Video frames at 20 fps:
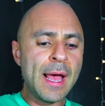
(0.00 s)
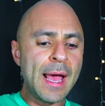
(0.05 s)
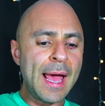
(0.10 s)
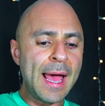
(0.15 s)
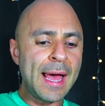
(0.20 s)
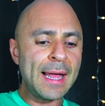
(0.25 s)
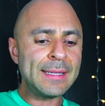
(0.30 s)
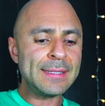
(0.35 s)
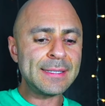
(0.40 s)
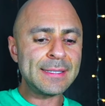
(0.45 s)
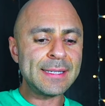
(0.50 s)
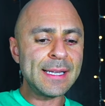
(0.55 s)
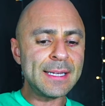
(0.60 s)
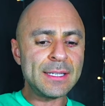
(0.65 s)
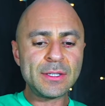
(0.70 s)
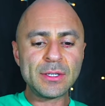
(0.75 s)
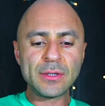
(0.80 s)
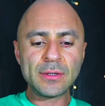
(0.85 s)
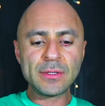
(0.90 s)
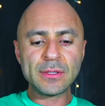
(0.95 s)
And stay
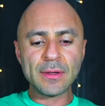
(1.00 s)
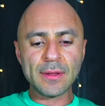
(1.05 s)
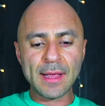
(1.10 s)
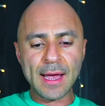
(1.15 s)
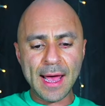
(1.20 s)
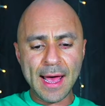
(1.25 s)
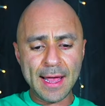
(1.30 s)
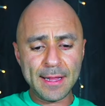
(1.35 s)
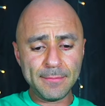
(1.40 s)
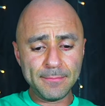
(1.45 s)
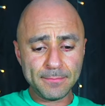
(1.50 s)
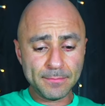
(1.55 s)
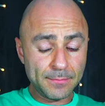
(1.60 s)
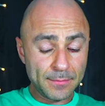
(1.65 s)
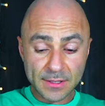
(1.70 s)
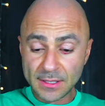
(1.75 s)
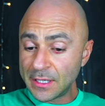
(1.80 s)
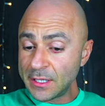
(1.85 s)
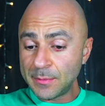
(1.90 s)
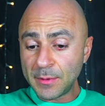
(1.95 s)
tuned till the end,
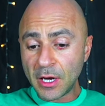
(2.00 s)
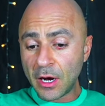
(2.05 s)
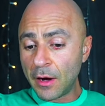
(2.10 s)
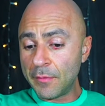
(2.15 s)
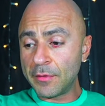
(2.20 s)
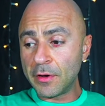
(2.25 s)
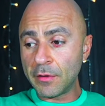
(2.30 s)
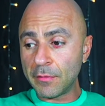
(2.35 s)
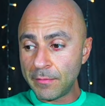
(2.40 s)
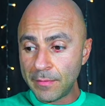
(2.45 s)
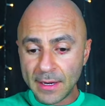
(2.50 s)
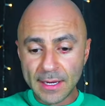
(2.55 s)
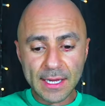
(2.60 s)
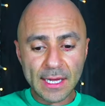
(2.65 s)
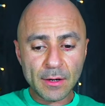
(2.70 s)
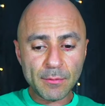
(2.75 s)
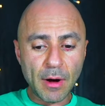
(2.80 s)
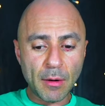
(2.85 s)
of your reading,